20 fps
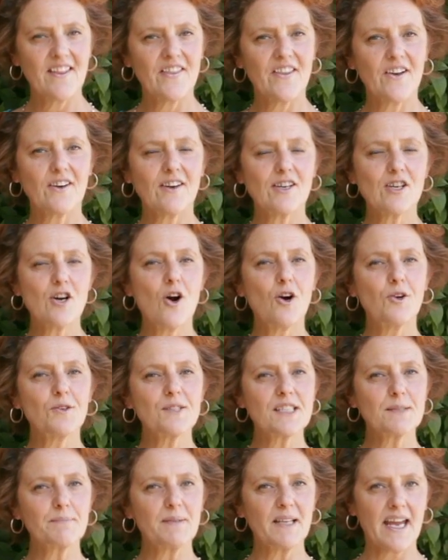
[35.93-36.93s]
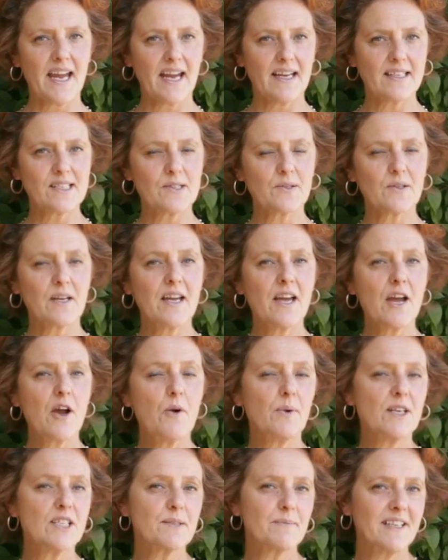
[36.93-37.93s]
There are host plants,
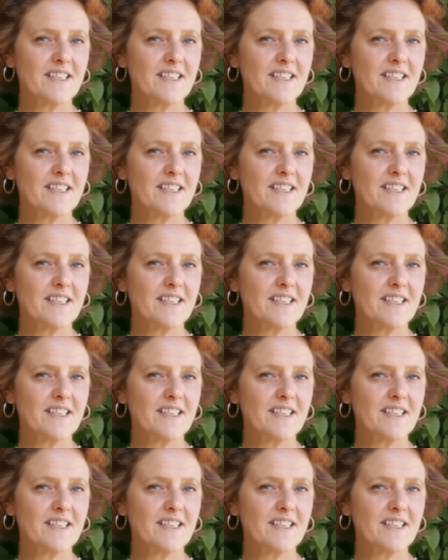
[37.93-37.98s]
which